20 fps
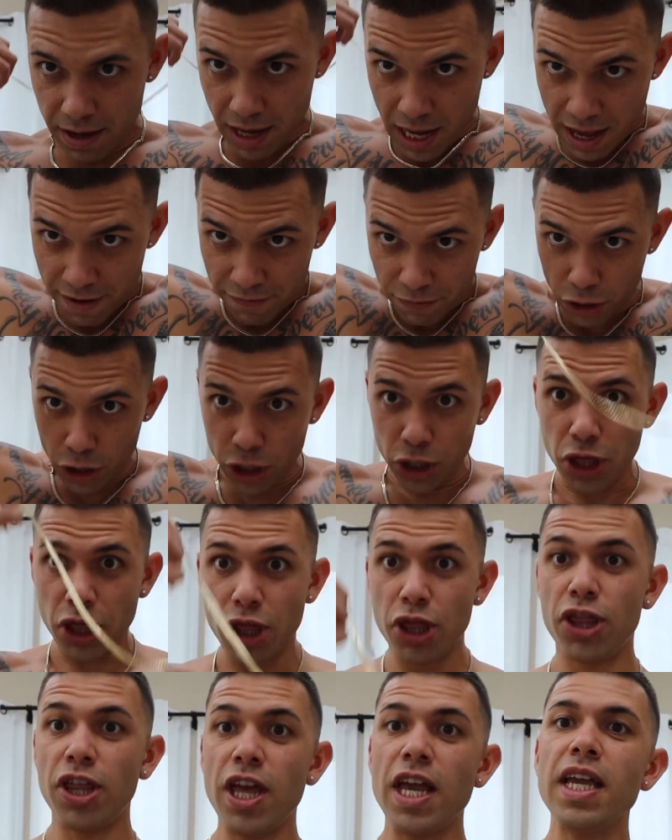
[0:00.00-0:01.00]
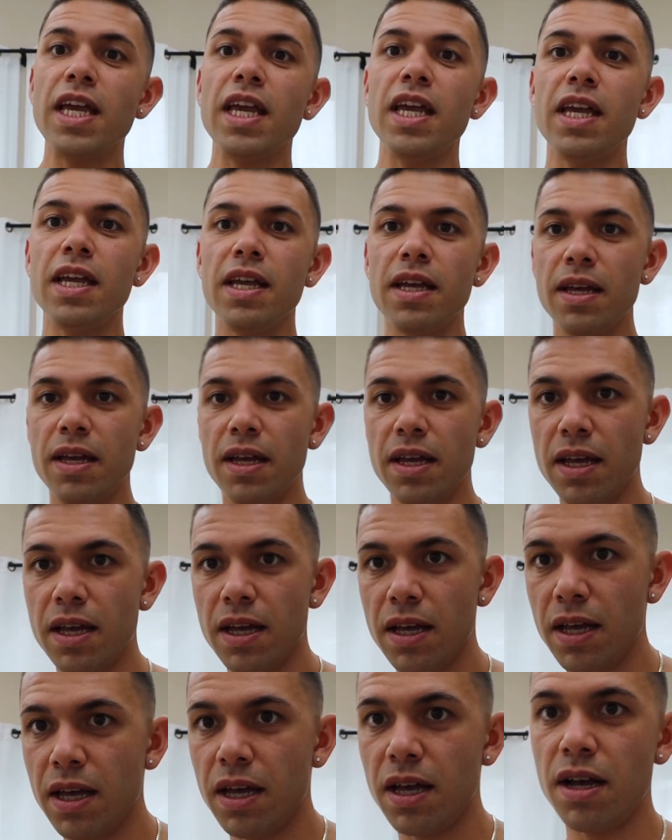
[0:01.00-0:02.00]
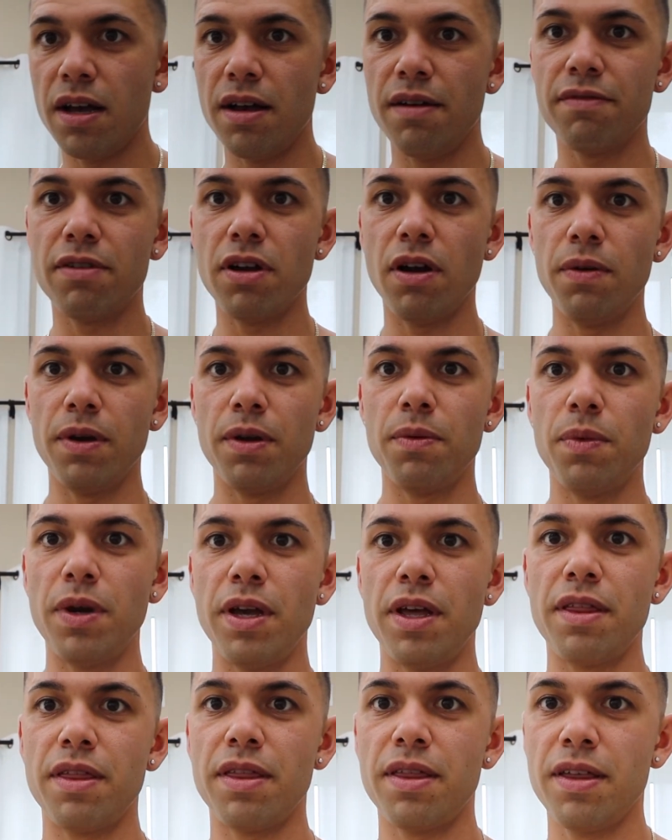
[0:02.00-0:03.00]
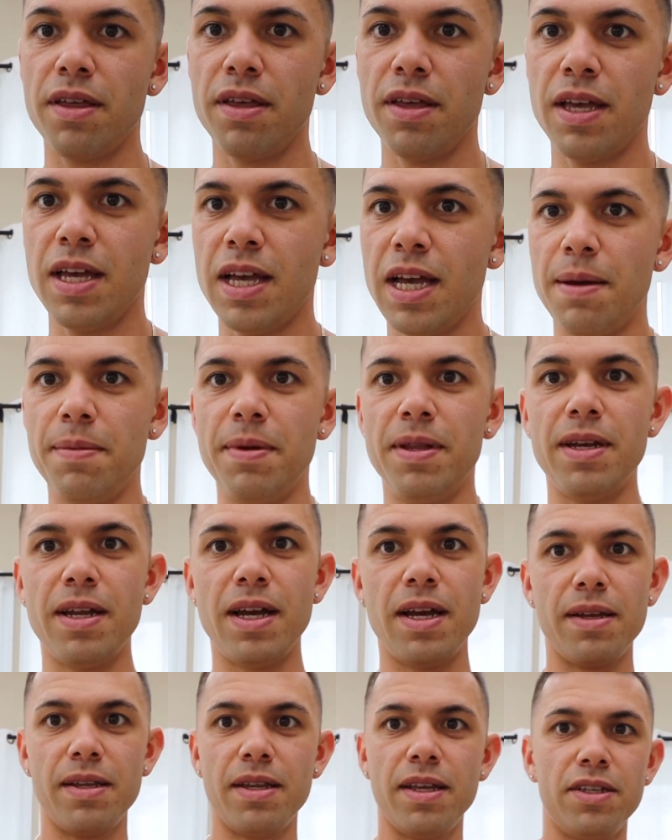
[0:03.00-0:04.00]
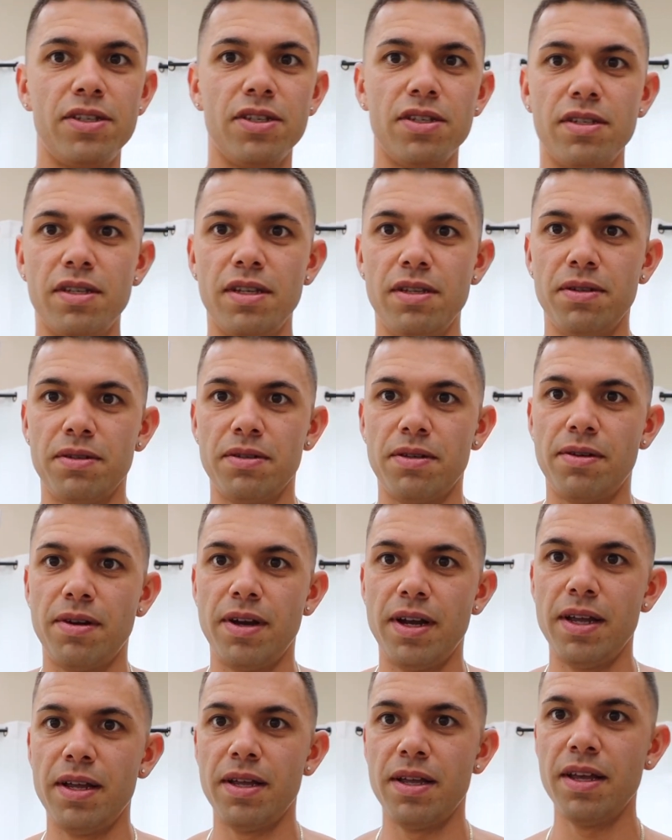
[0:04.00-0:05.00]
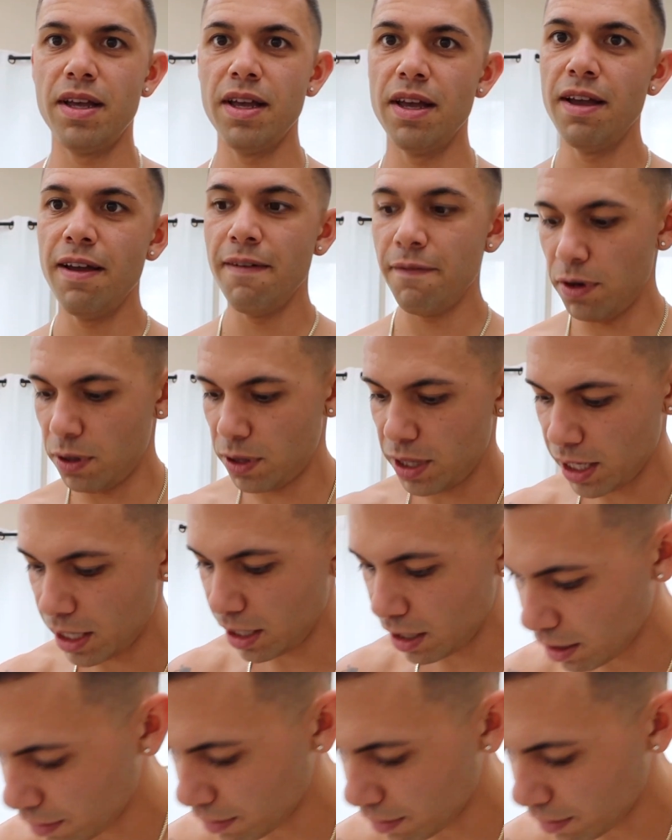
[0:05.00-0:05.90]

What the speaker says: if you're thinking of going with, I mean, it looks great. If you're thinking